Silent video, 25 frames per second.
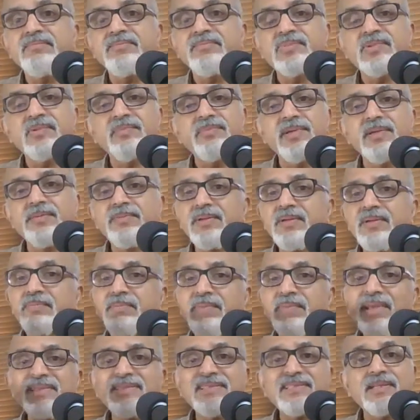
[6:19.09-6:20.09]
So people
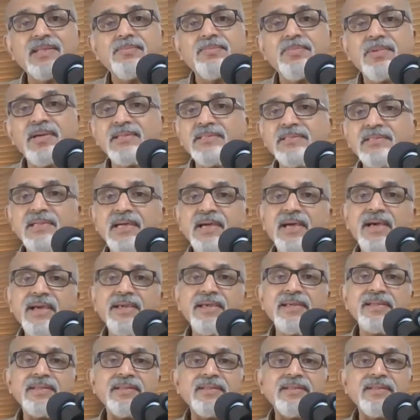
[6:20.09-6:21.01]
mix up agile,